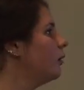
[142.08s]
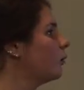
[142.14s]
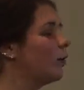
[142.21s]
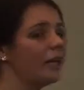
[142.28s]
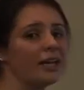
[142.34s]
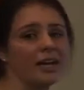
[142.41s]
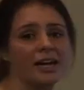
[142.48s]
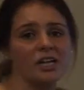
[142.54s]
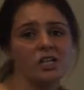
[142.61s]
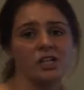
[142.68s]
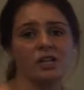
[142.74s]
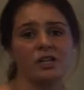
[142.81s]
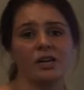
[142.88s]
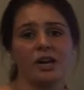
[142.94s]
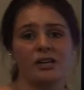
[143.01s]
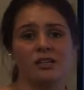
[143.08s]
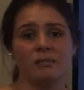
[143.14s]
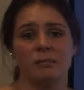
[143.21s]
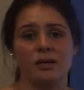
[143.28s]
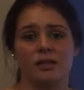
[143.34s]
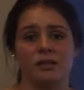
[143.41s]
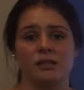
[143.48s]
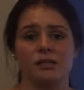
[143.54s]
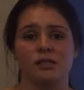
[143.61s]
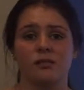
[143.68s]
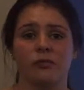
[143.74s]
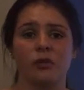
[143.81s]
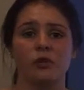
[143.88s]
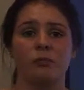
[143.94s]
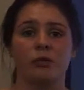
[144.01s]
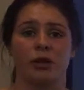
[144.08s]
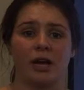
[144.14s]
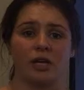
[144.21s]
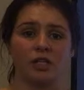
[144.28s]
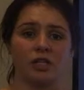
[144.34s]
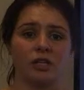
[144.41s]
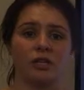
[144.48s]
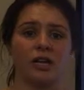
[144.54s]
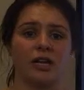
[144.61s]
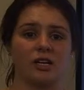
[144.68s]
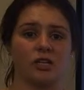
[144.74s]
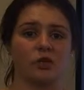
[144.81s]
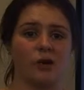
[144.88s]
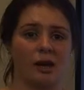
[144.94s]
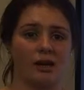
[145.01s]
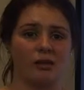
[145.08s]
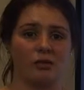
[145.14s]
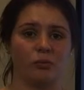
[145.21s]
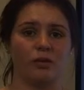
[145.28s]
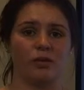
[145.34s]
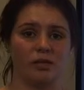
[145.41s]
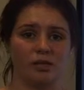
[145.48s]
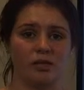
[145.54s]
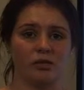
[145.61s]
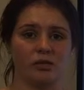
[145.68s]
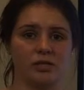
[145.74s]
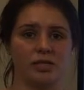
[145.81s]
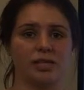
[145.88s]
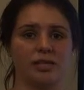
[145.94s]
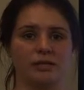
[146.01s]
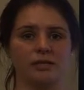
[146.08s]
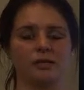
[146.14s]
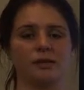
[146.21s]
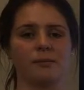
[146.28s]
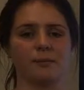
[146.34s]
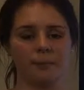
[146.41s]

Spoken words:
Regulation underpins food production and trade within New Zealand.